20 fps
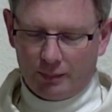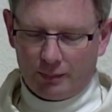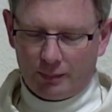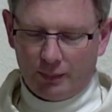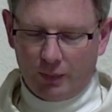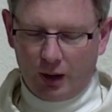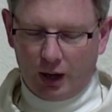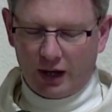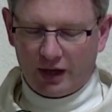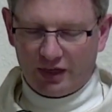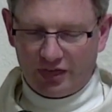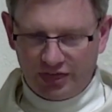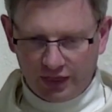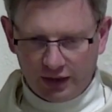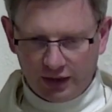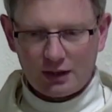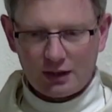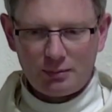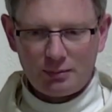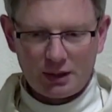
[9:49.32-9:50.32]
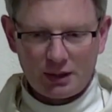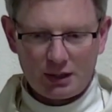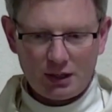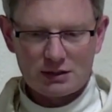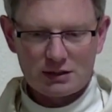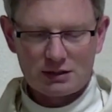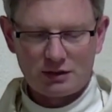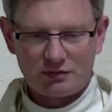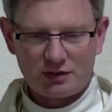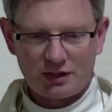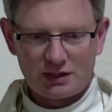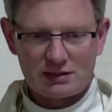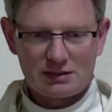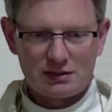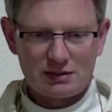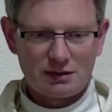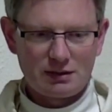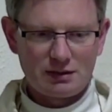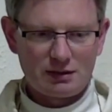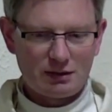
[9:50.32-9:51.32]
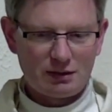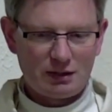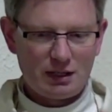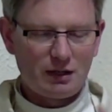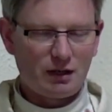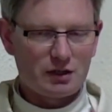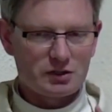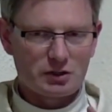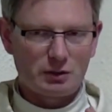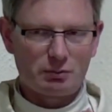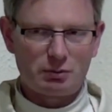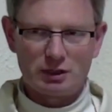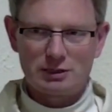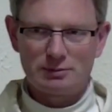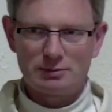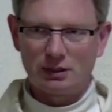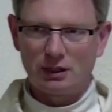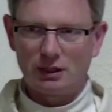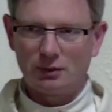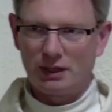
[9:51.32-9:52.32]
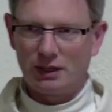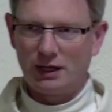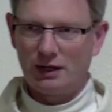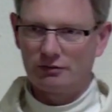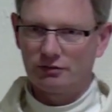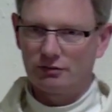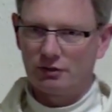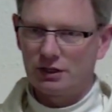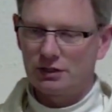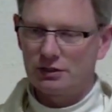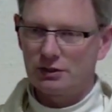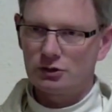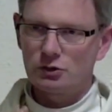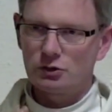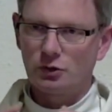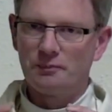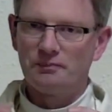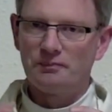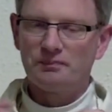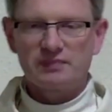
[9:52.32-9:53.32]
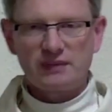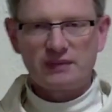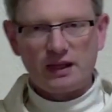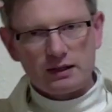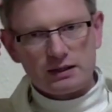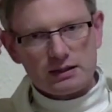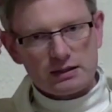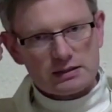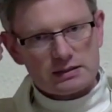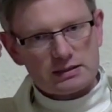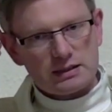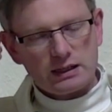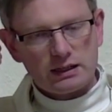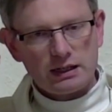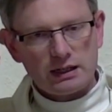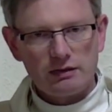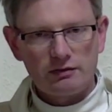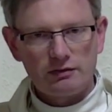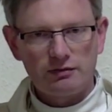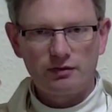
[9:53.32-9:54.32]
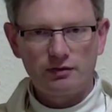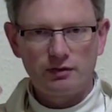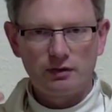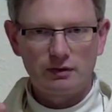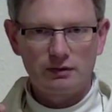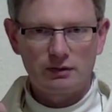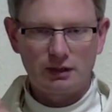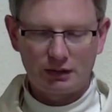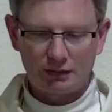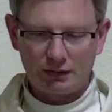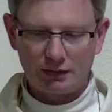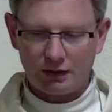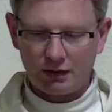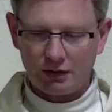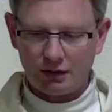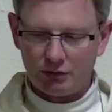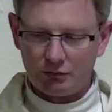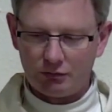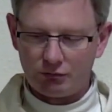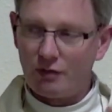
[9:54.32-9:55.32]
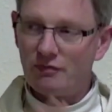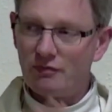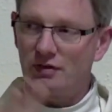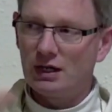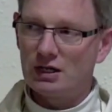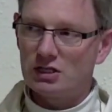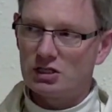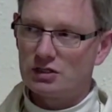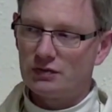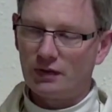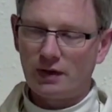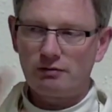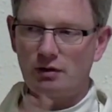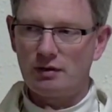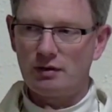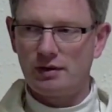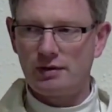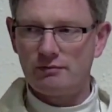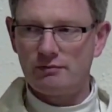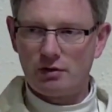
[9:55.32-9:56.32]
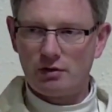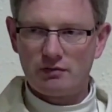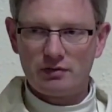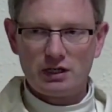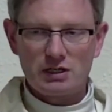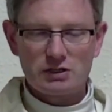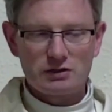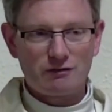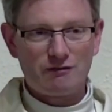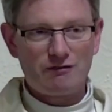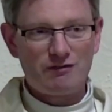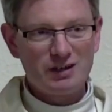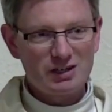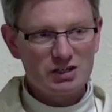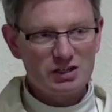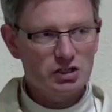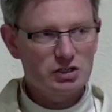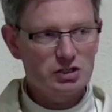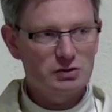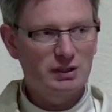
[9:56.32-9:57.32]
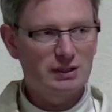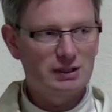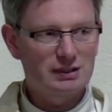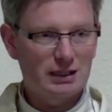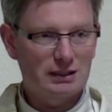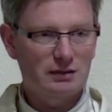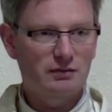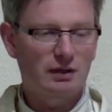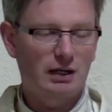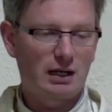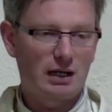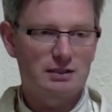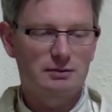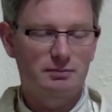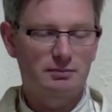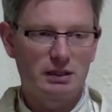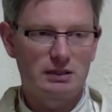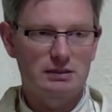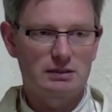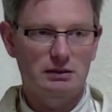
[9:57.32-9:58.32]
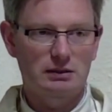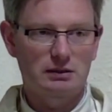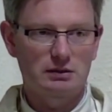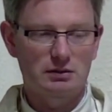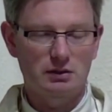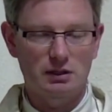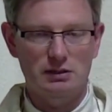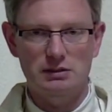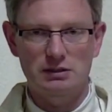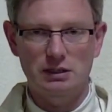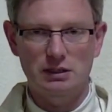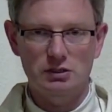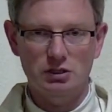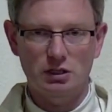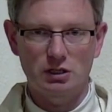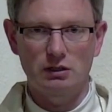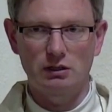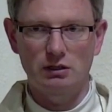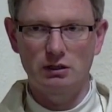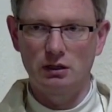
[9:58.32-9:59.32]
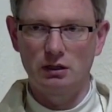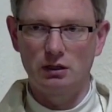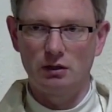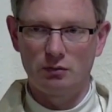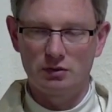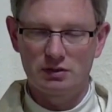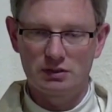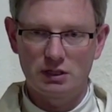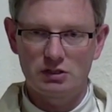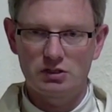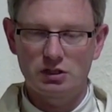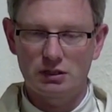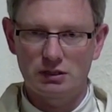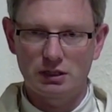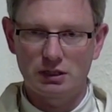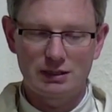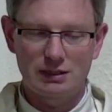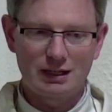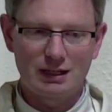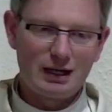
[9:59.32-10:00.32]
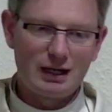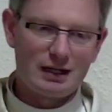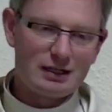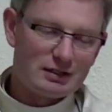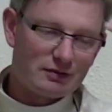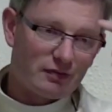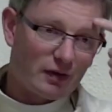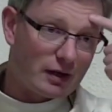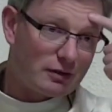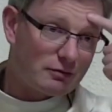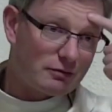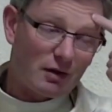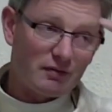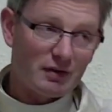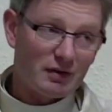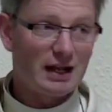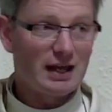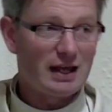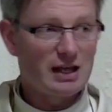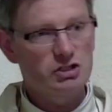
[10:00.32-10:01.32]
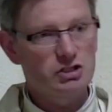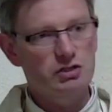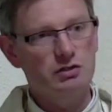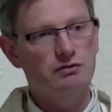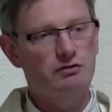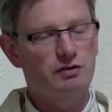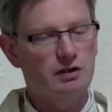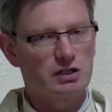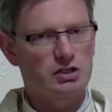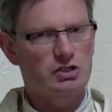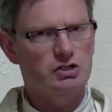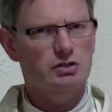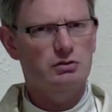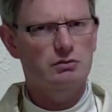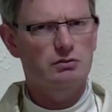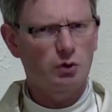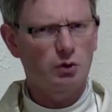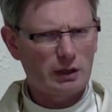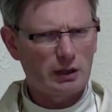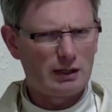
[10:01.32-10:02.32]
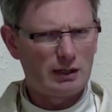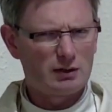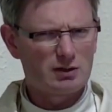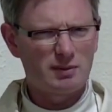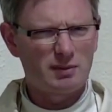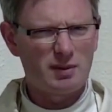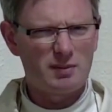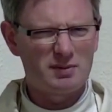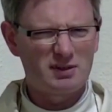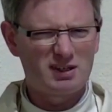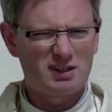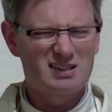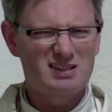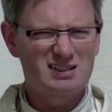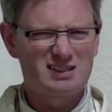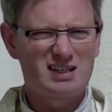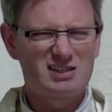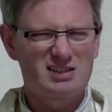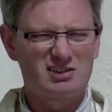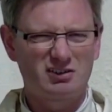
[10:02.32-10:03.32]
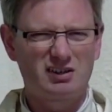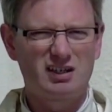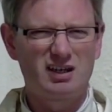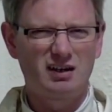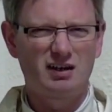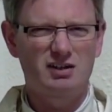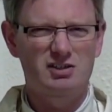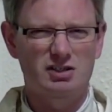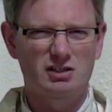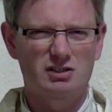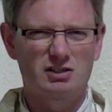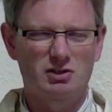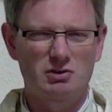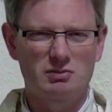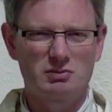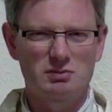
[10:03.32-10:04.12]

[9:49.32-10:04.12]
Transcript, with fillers: I think because of this theological principle that we have, right? So that is that if that, that revelation, divine revelation finishes with the death of the last apostle. So St. John, when St. John died, divine revelation finished. Okay, now remember, these are, these are theological terms.